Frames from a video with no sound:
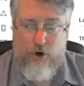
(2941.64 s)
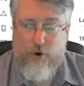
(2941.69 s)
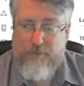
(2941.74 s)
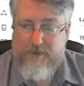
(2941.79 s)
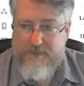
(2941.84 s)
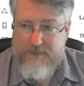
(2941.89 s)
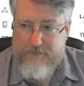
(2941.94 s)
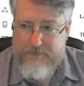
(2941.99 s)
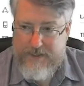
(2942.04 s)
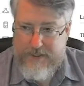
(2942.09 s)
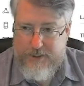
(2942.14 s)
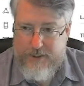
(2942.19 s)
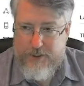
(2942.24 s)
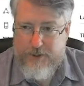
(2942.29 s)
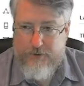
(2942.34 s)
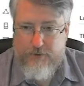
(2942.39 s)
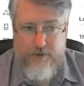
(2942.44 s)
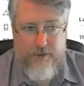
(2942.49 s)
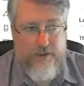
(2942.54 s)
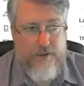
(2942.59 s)
open the
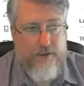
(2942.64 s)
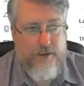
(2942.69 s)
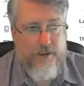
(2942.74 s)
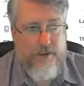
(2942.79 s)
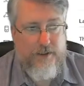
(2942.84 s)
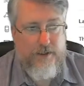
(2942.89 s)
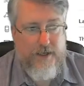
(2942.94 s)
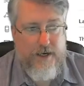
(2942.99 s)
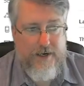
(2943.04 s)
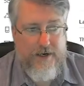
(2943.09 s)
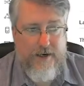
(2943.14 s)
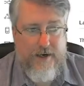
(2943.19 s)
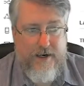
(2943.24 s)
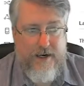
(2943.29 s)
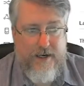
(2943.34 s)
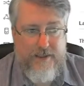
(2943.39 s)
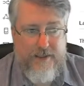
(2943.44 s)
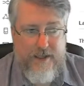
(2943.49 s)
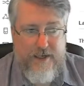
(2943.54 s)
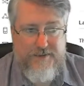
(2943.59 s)
menu, kind of
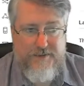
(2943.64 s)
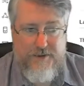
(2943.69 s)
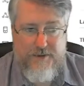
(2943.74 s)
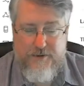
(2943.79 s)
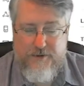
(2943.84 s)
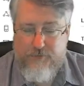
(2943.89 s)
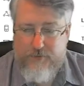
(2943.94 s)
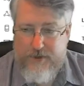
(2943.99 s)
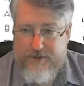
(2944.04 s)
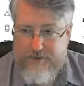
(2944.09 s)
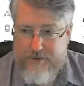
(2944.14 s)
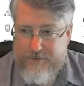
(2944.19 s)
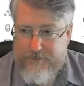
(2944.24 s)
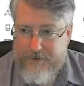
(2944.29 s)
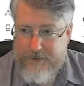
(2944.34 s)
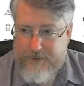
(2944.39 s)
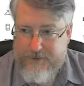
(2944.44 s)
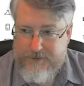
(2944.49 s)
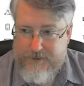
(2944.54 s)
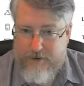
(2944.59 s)
highlight the 3 that I'm
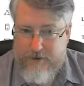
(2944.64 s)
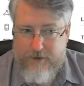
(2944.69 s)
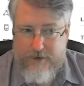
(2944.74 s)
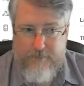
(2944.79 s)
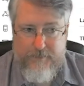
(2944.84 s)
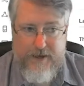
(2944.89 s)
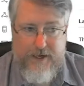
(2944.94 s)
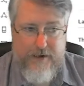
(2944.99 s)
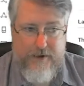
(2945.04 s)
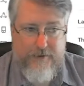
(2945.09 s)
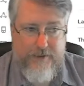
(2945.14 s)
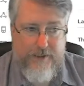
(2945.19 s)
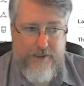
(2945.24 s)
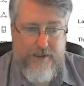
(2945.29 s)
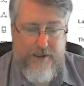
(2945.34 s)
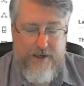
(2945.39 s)
going to talk about.